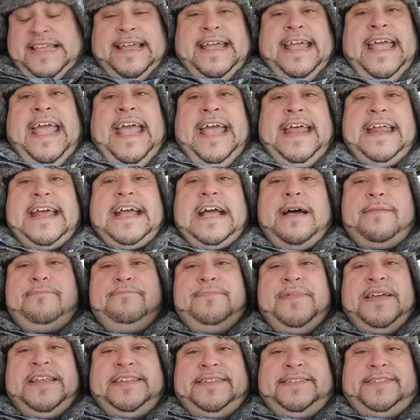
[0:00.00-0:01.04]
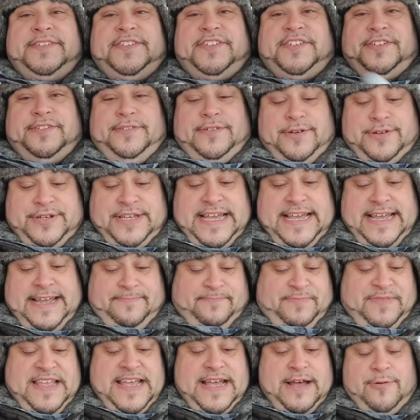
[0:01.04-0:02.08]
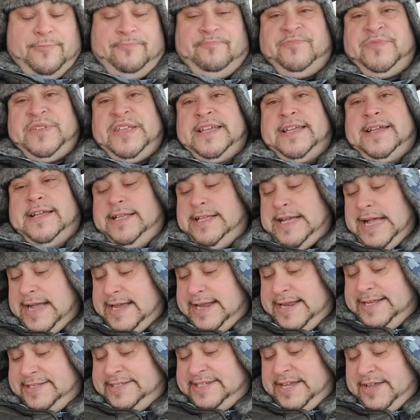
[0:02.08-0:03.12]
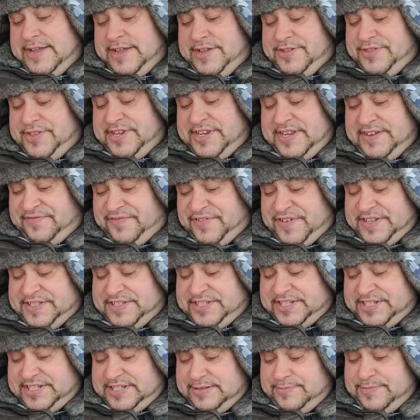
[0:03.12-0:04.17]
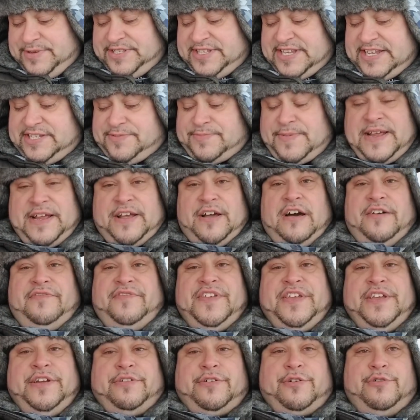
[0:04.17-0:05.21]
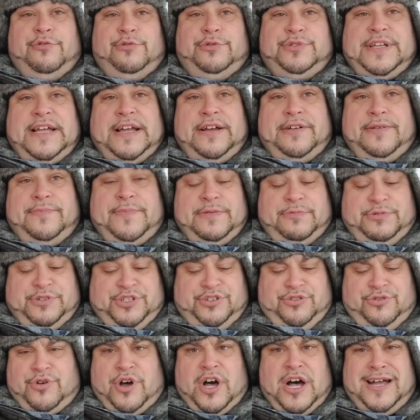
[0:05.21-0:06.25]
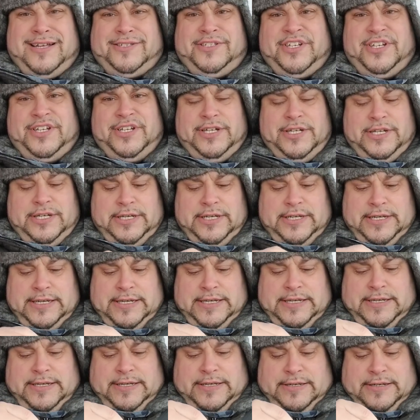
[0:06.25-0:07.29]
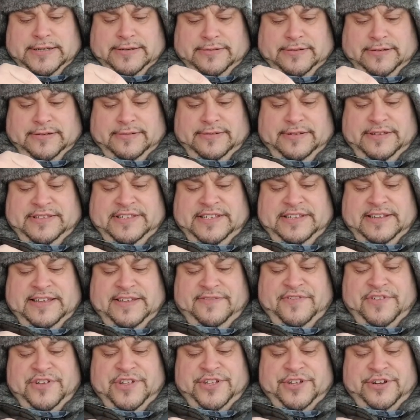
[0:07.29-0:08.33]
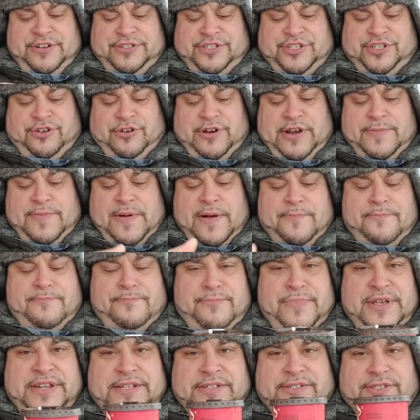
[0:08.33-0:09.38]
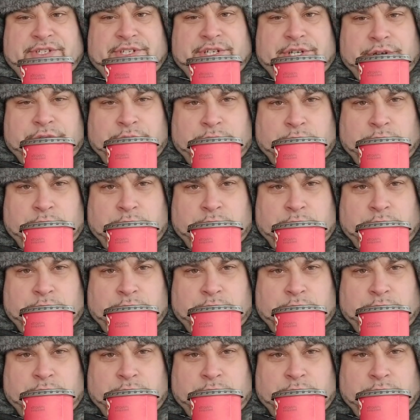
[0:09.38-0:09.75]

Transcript: And I got mittens. Okay, now I'm going to tell you the difference. Let me taste my coffee here, cool down. It was too hot. To give you a little story about mittens.